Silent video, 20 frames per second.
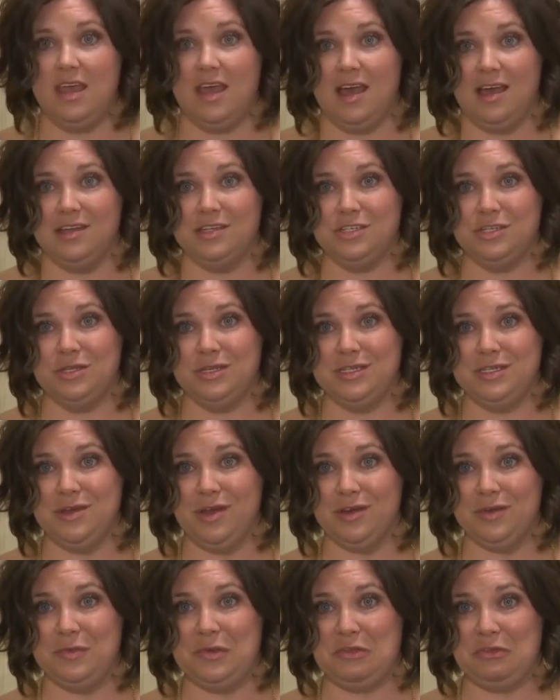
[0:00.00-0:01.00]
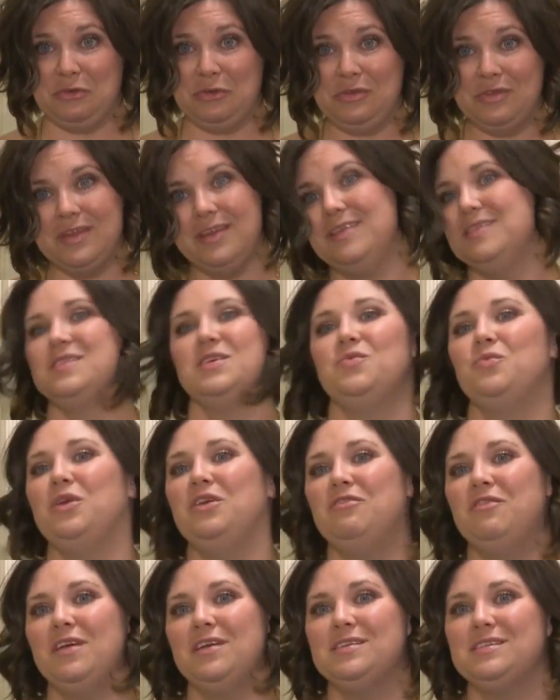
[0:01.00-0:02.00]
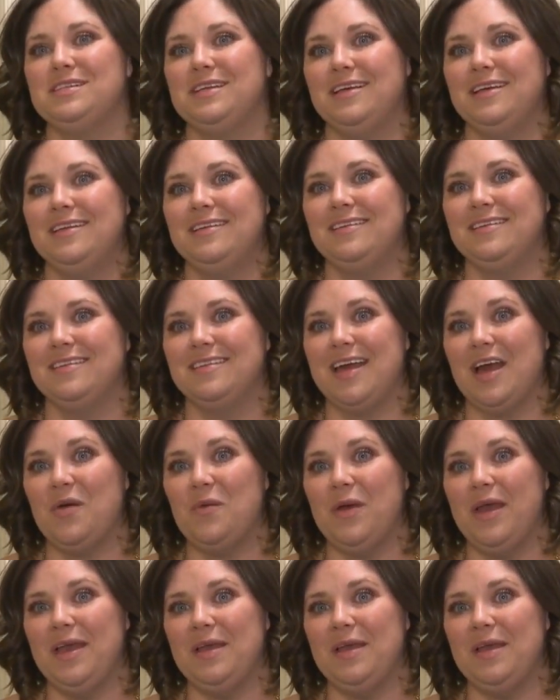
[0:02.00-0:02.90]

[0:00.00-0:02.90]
He actually talked me through things and we fixed it that